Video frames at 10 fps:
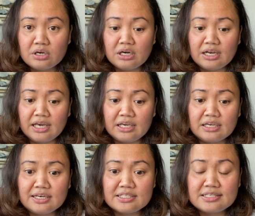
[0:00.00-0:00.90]

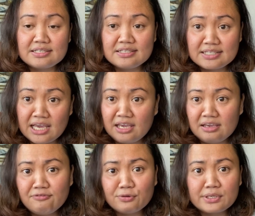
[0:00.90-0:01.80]
Like, let's
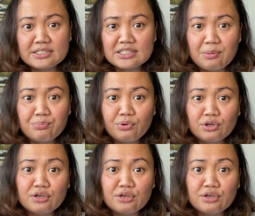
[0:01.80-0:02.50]
say for example,